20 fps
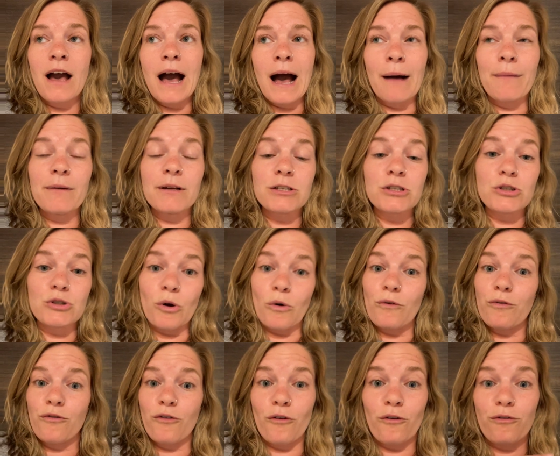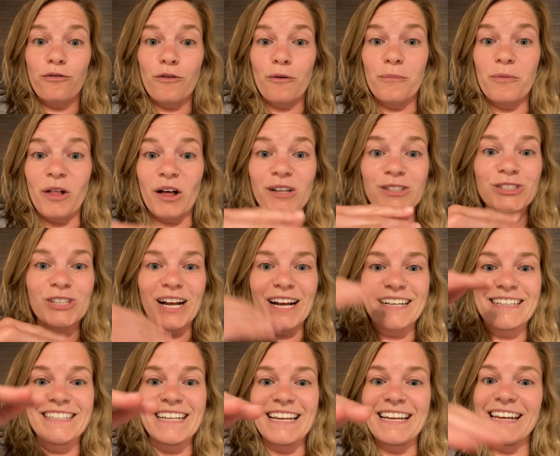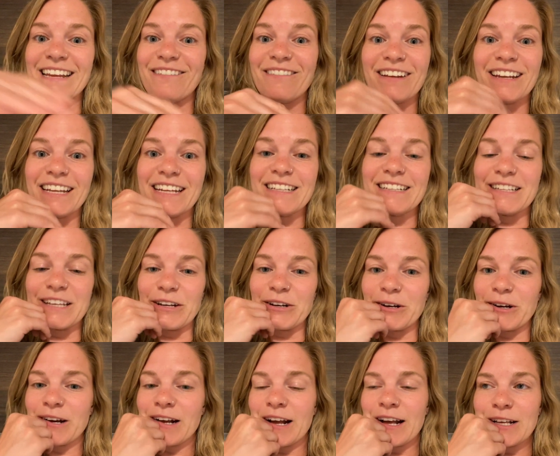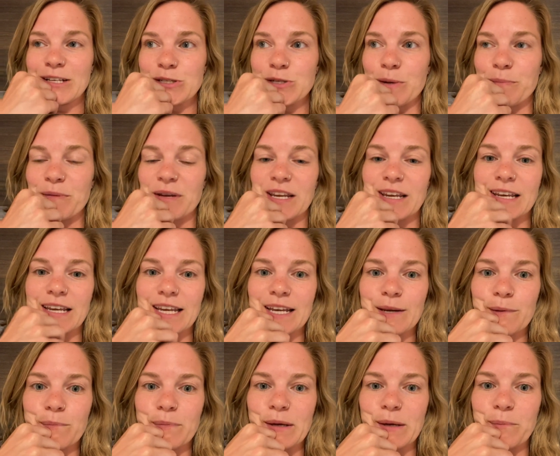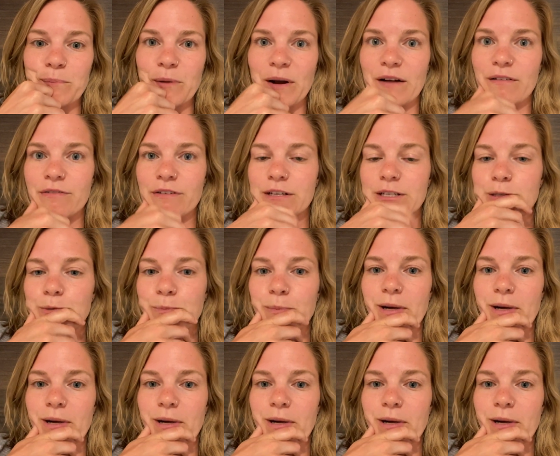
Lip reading: I'm like so full from lunch. I didn't even eat dinner, so I'm gonna need a big breakfast.